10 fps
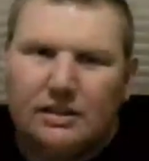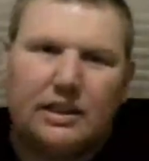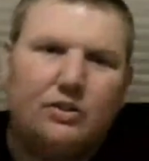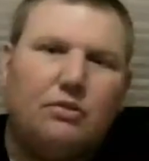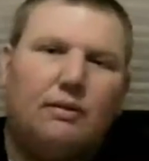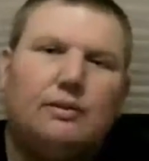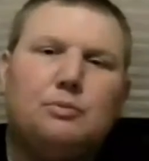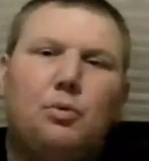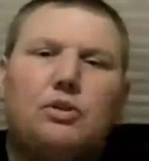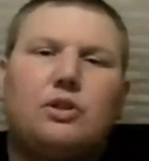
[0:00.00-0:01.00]
Stay tuned to Harvard
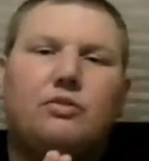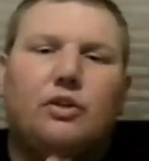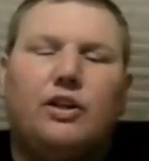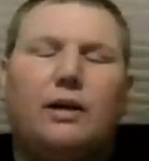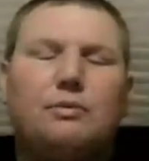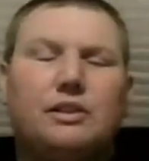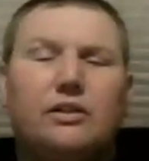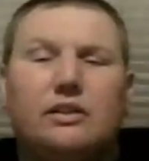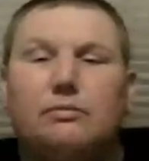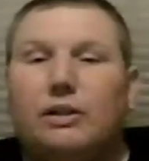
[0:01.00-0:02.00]
Sports Show for the Cup Series.